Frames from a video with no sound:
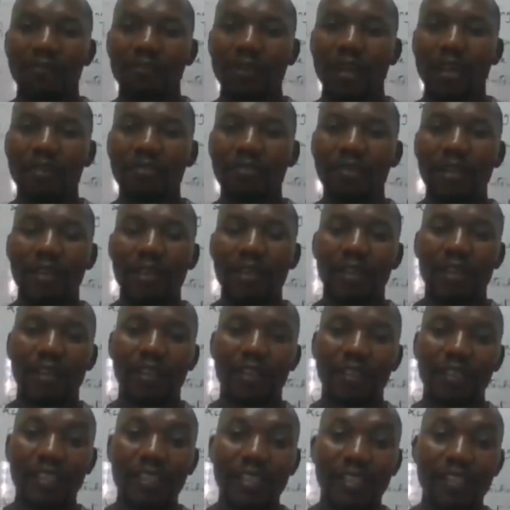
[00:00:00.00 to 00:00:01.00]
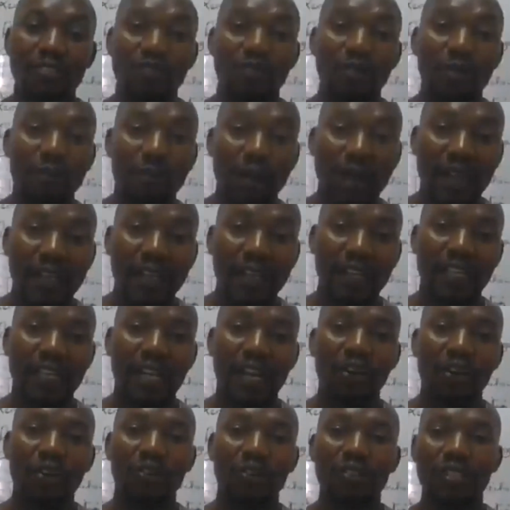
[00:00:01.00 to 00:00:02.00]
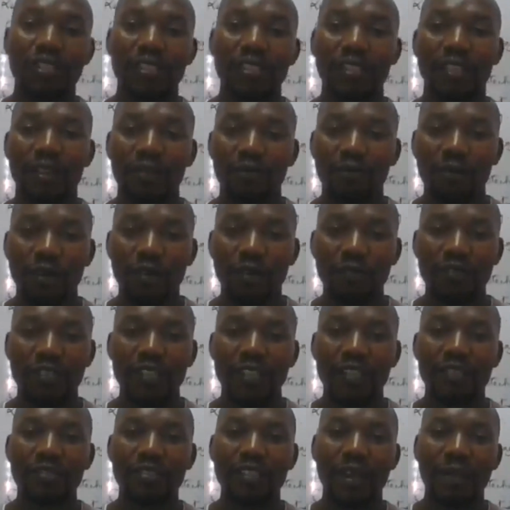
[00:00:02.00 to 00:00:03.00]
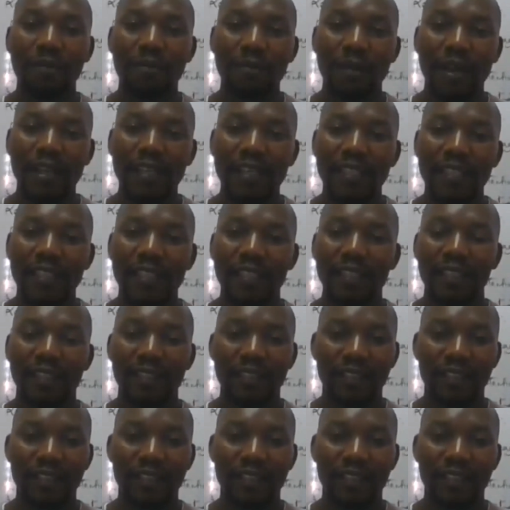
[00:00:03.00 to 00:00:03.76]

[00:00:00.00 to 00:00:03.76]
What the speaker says: maybe details of the bank account, want to send you some money,